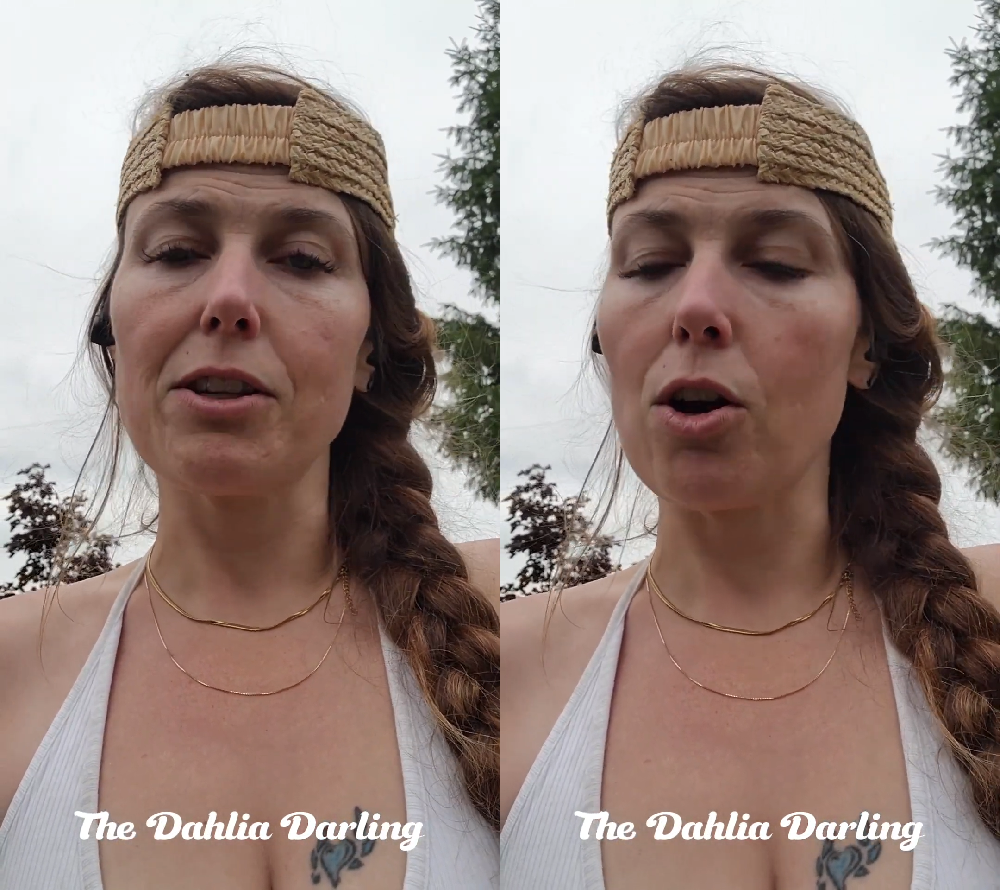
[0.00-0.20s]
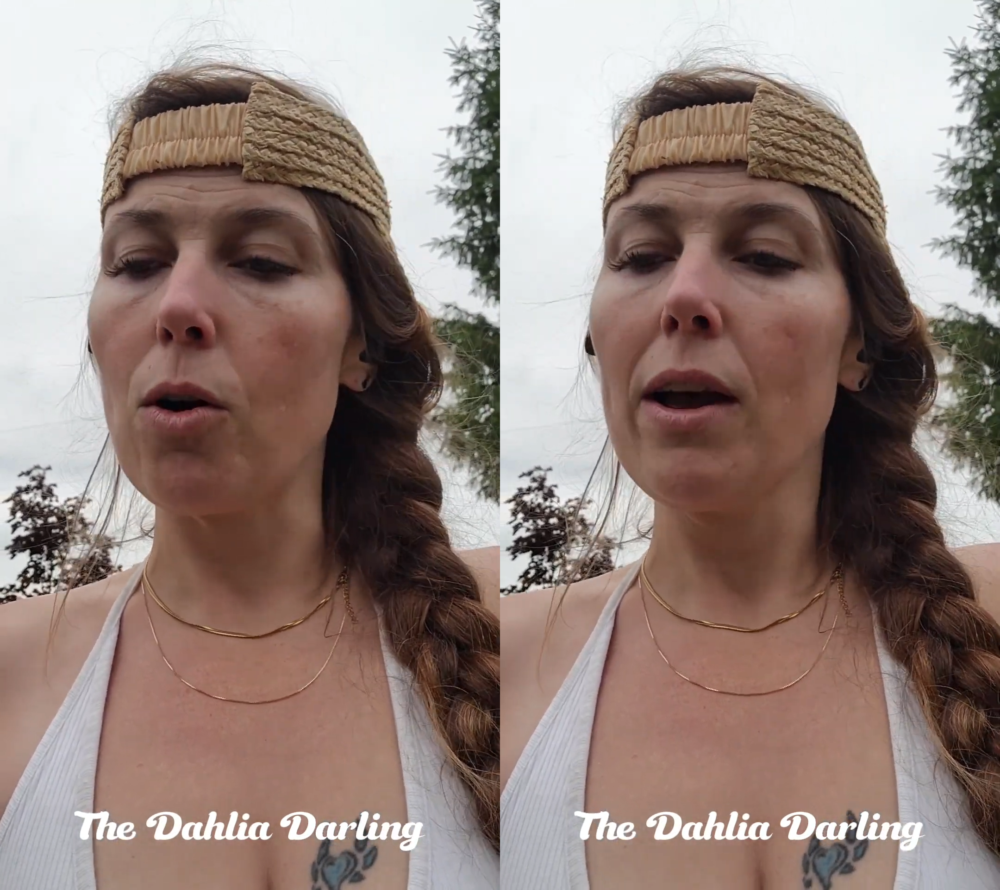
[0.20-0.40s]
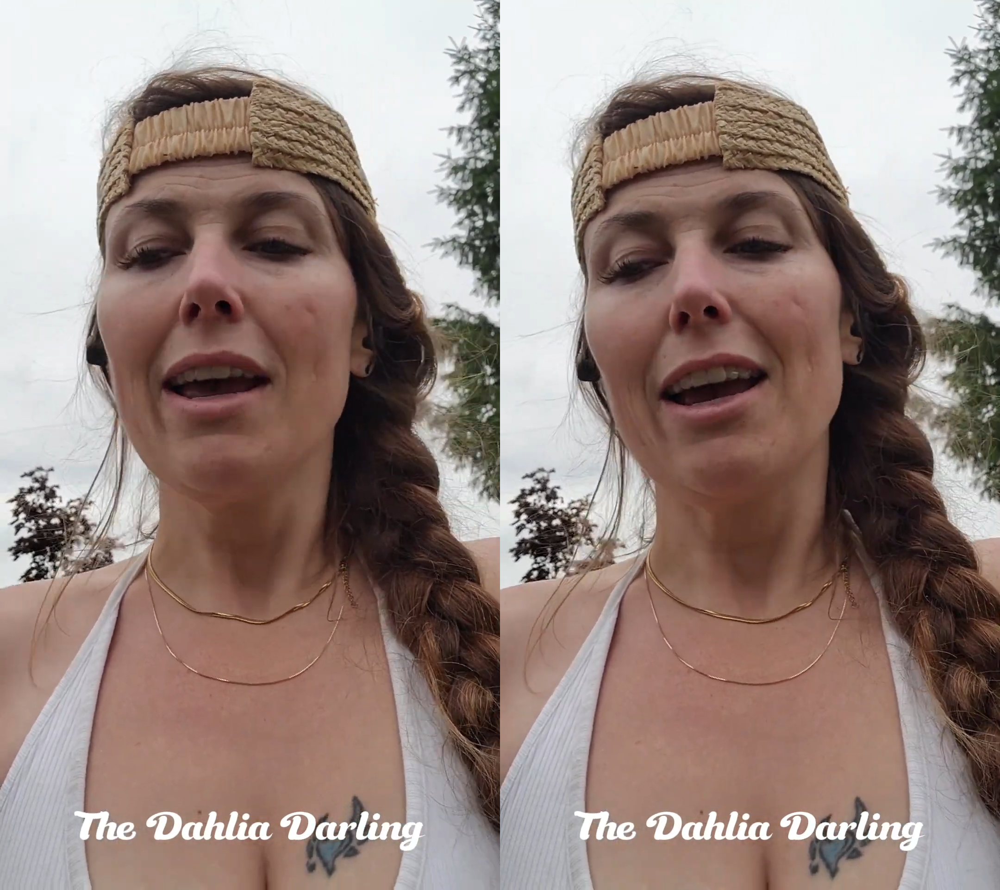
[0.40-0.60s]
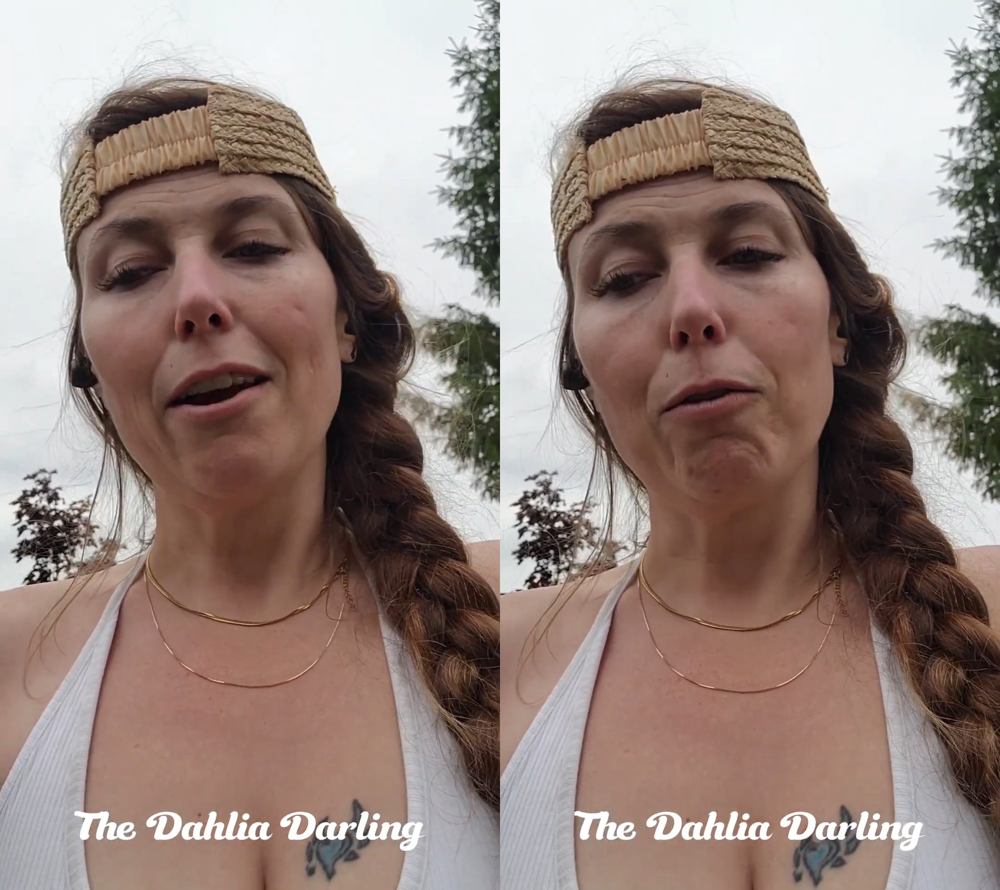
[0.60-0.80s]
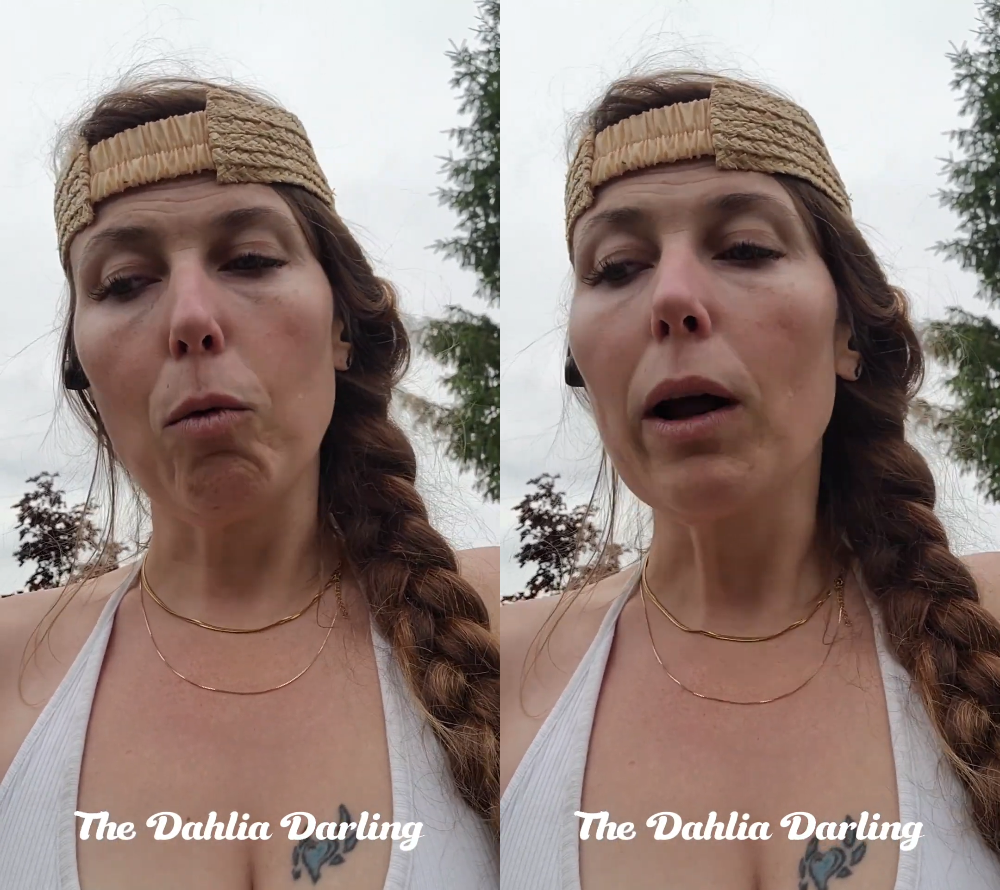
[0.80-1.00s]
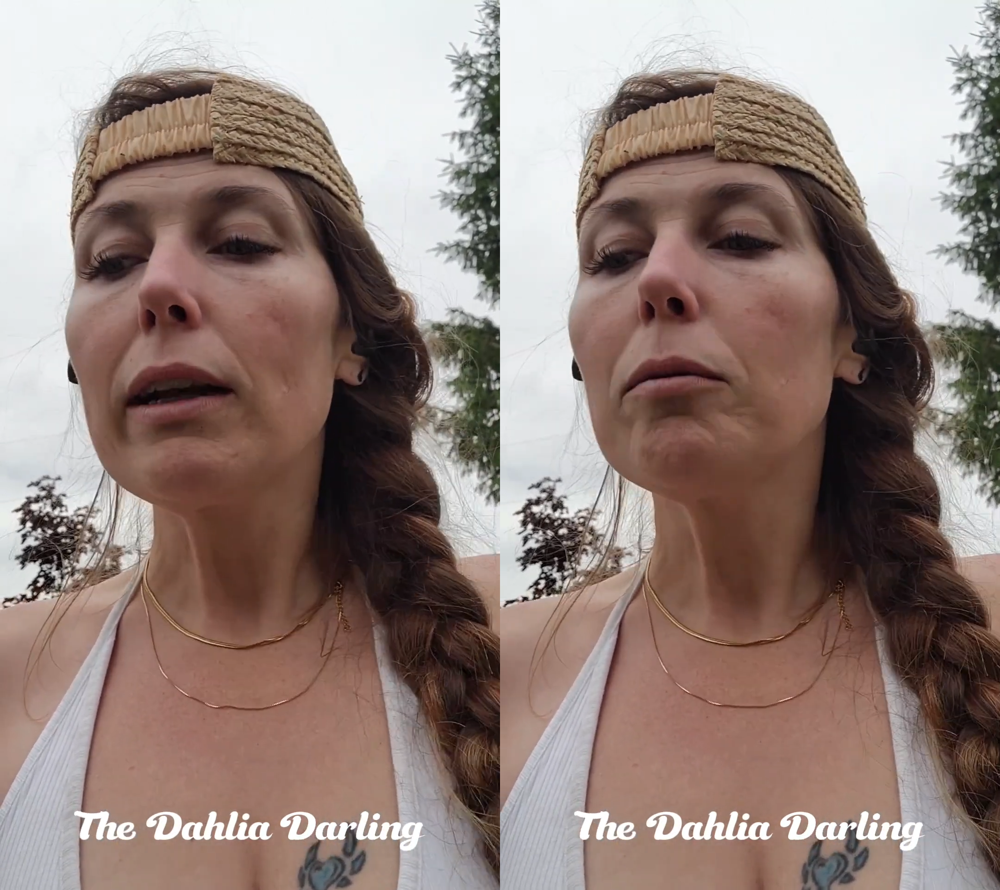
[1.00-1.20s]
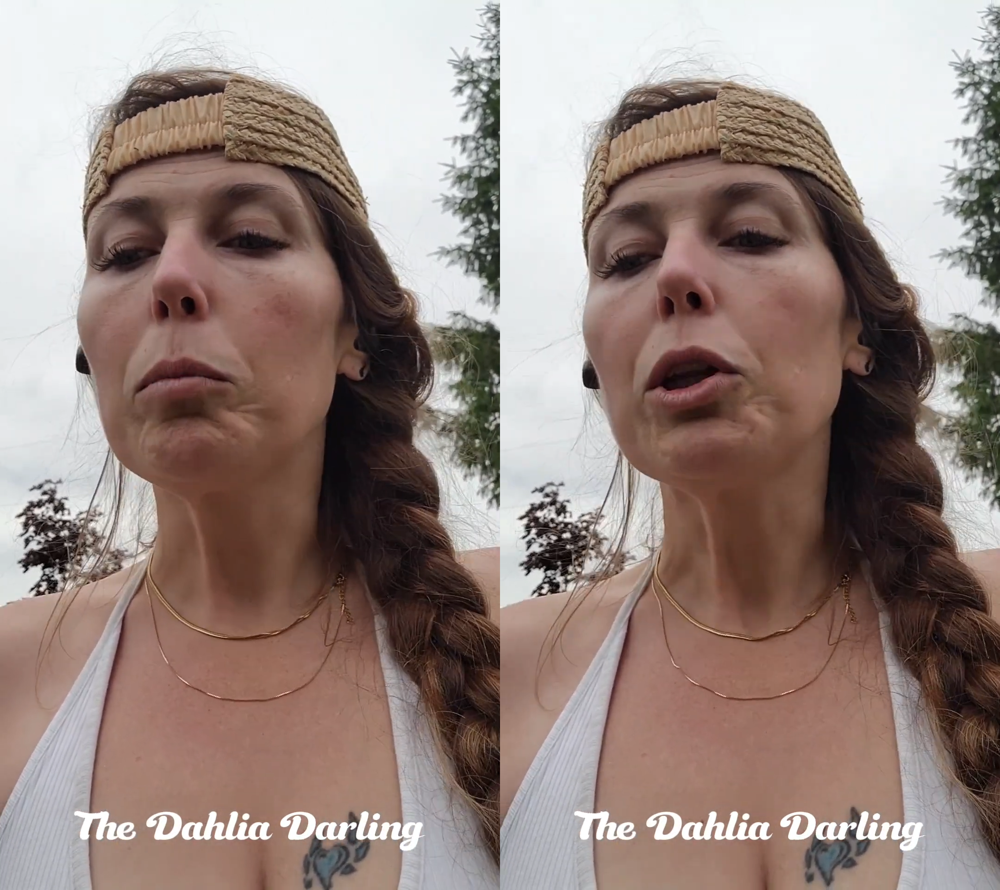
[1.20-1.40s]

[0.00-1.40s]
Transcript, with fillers: So if one